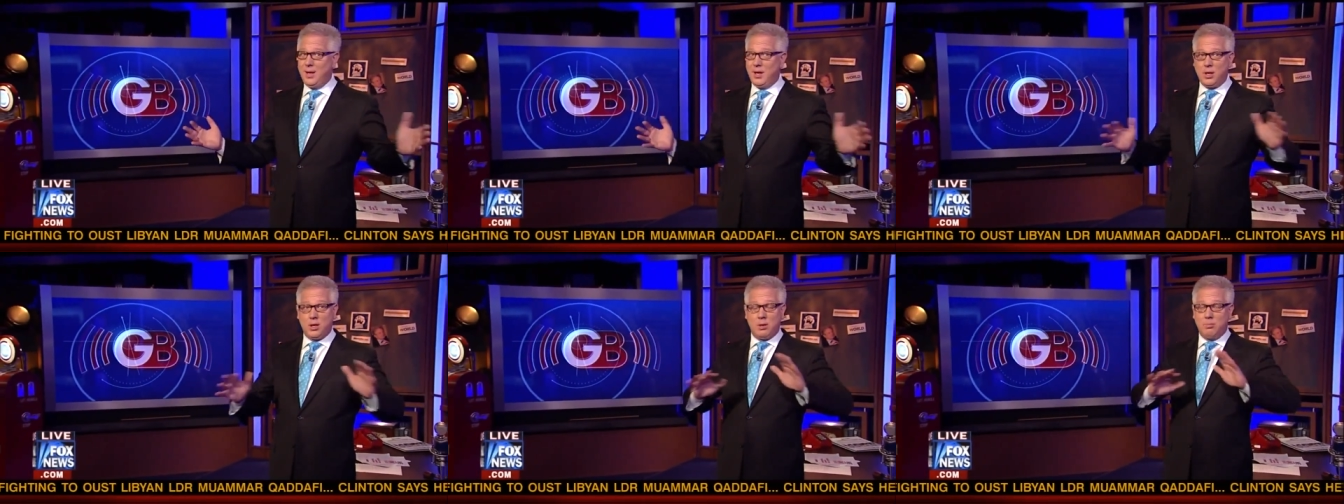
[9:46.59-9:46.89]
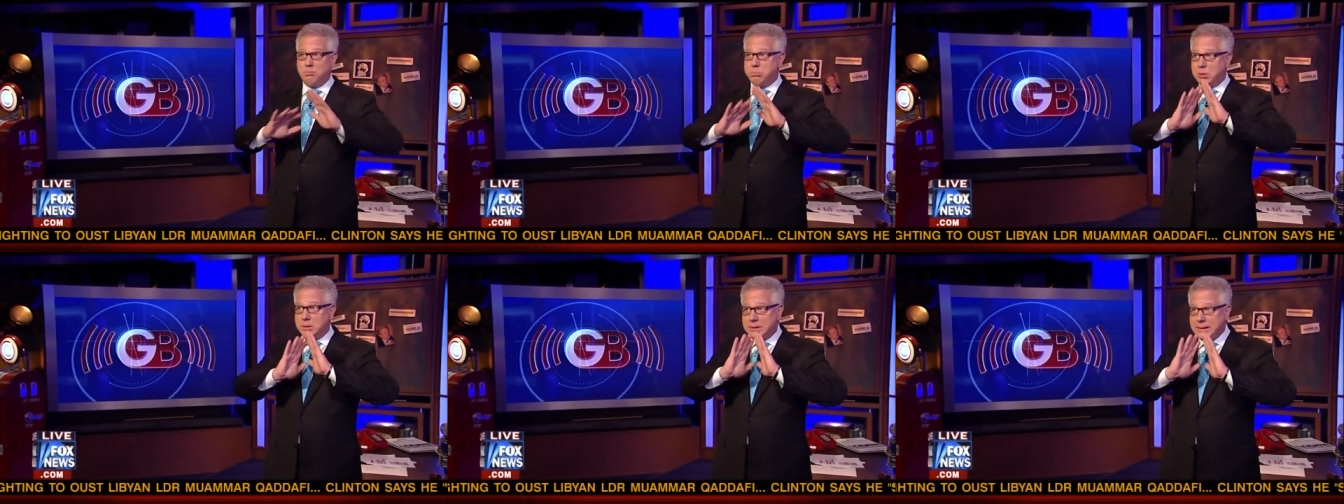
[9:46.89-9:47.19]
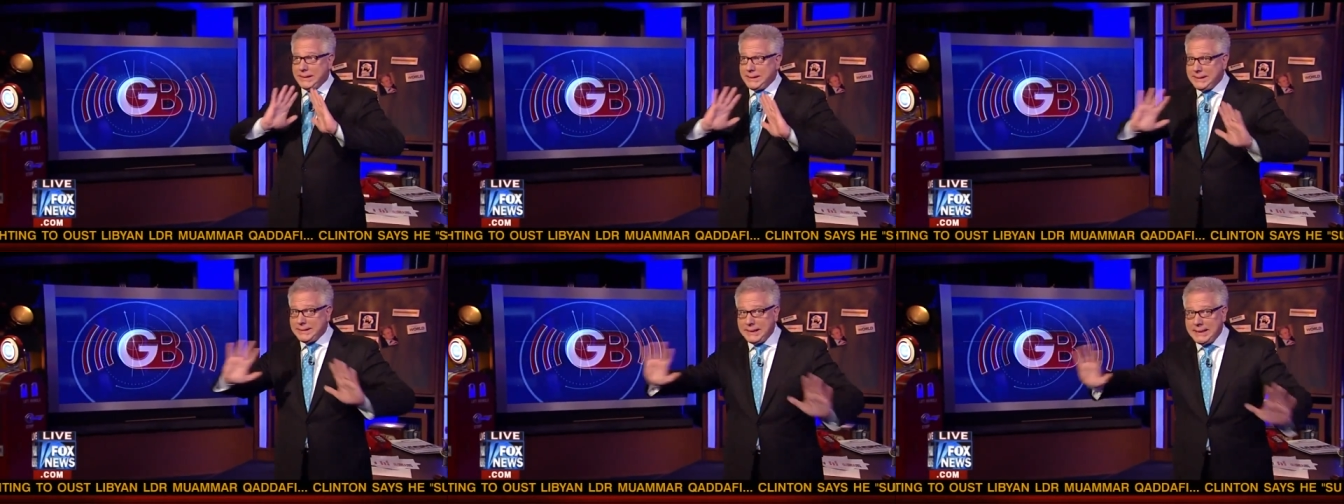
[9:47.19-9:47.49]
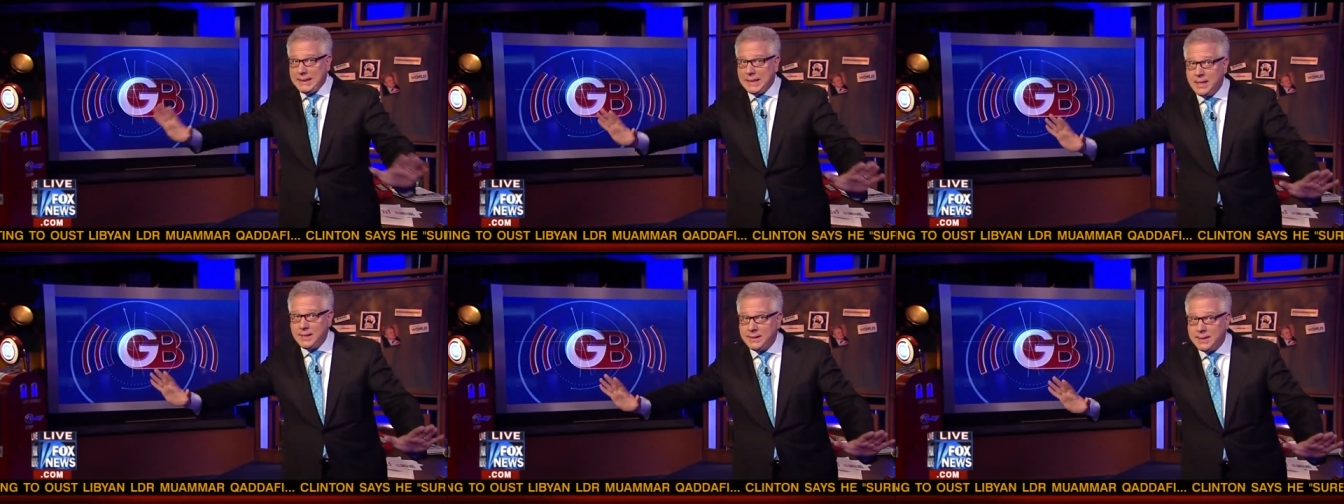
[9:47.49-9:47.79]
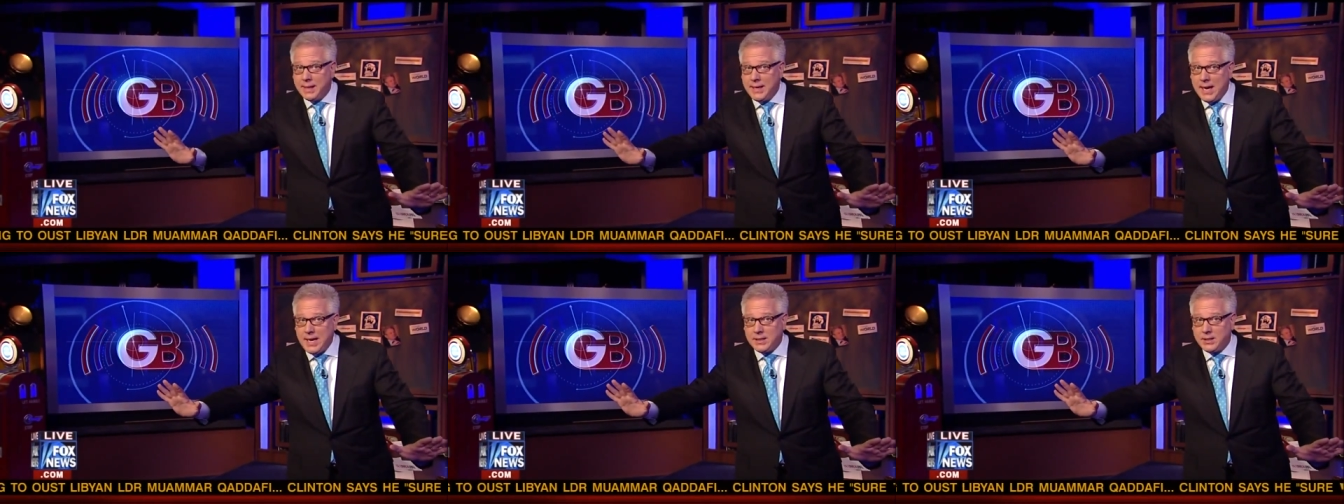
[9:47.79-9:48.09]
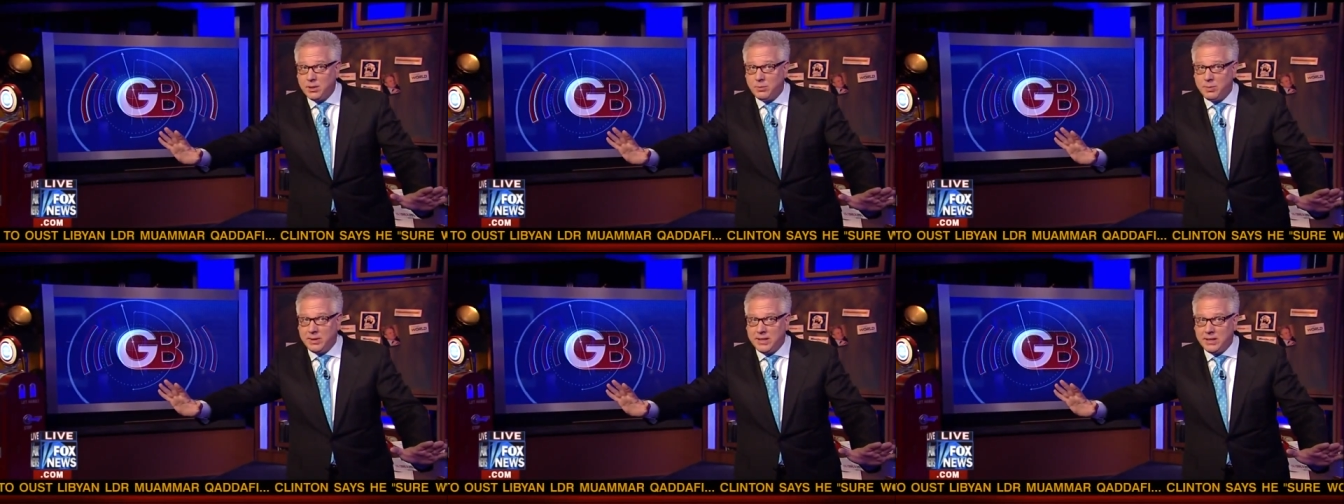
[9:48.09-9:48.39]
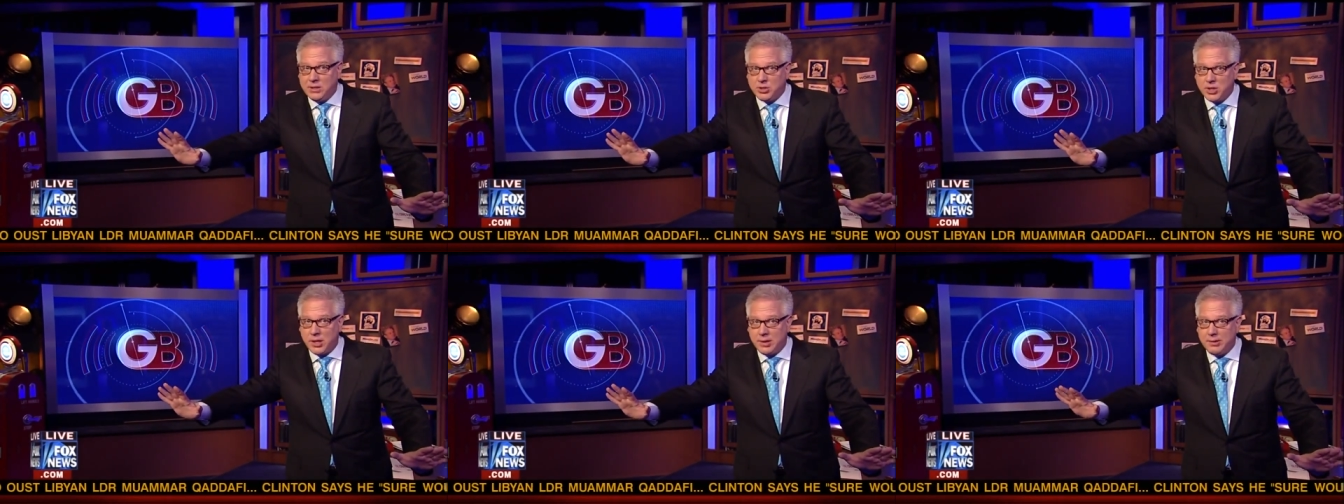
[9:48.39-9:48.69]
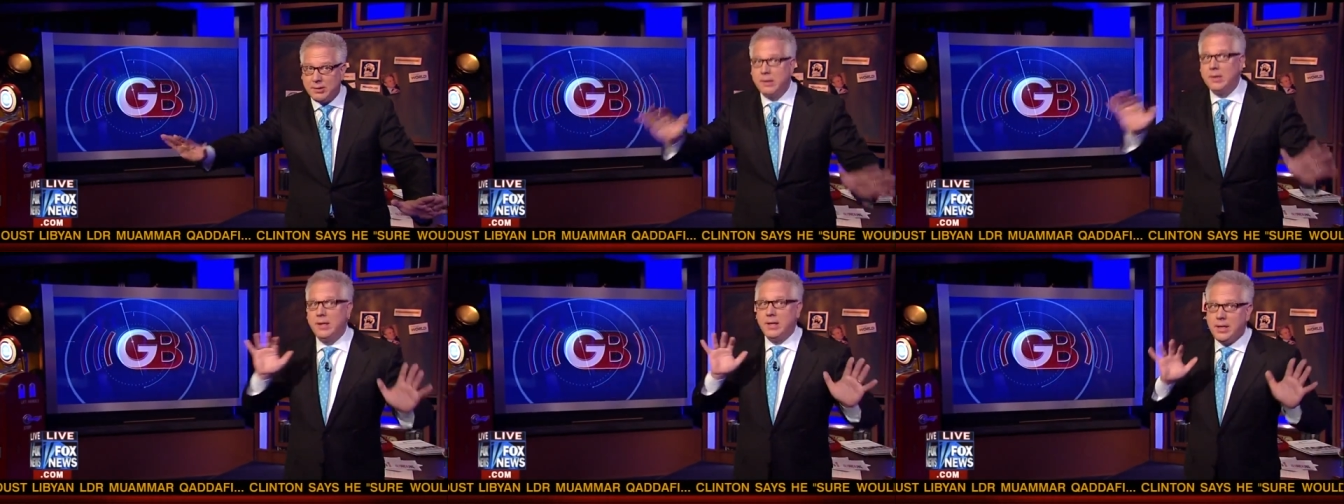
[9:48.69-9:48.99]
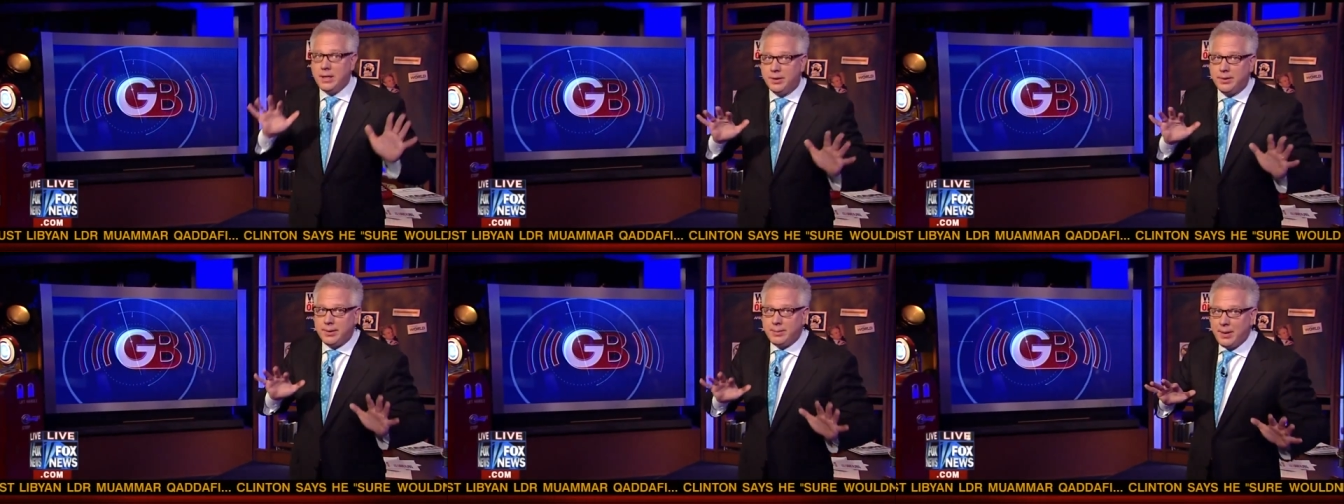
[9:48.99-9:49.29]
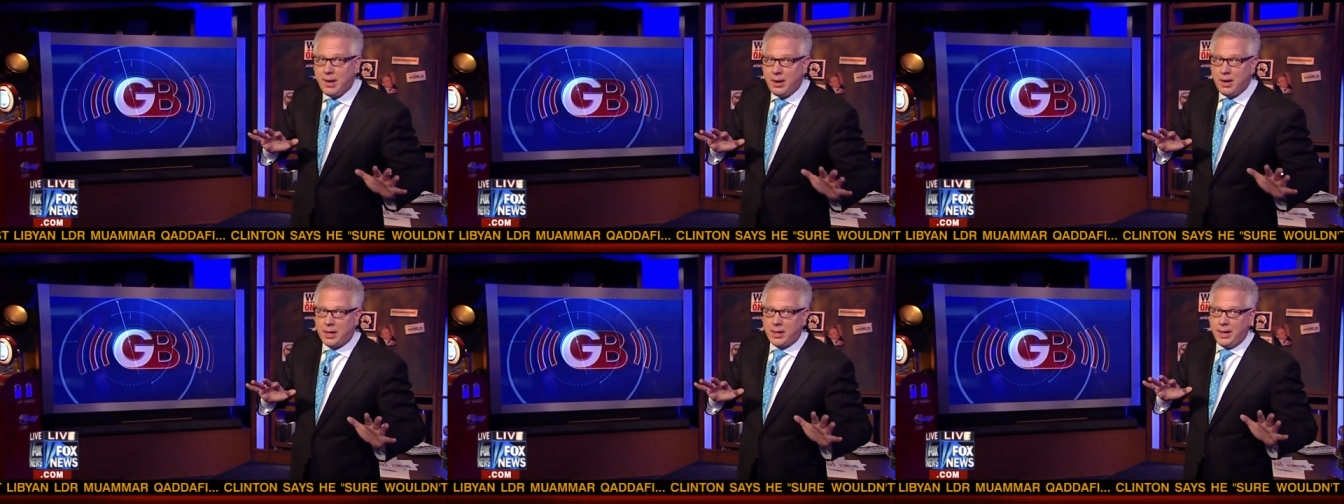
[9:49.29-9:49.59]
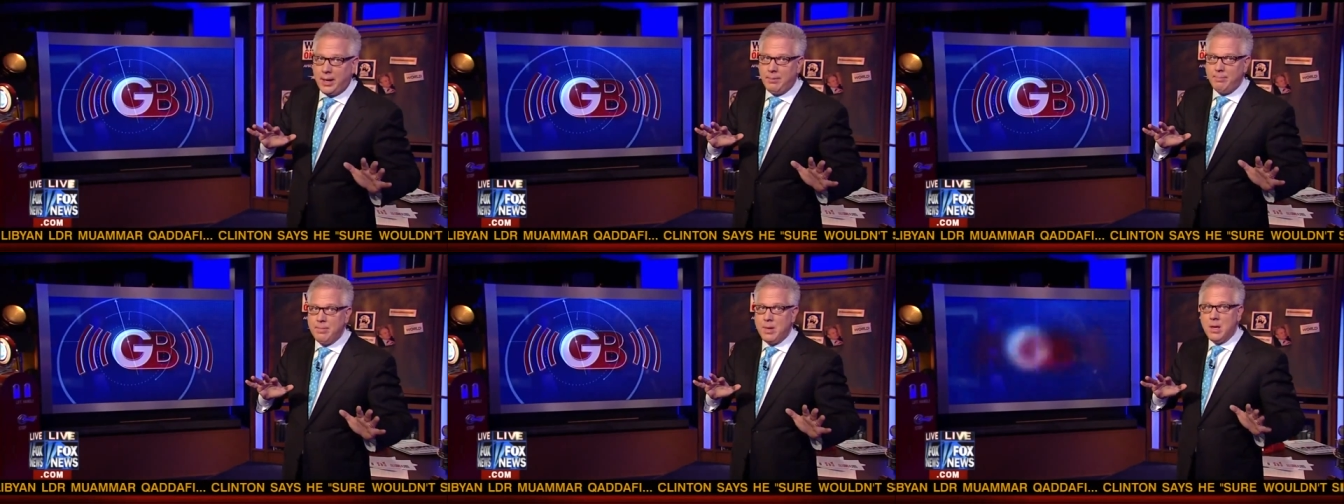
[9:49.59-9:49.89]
completely unconnected with each other here in America.